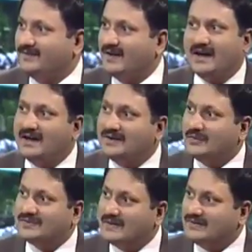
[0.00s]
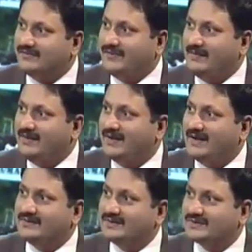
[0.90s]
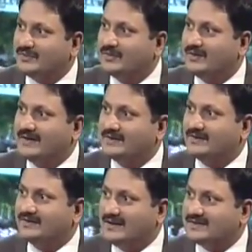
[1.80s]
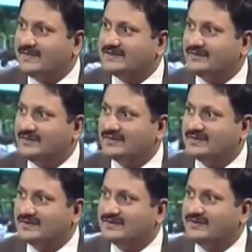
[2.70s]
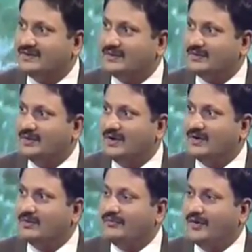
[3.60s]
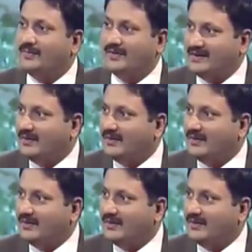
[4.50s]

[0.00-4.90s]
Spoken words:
a heart goes out to the family and to the school and to the classmates of those children who fall prey.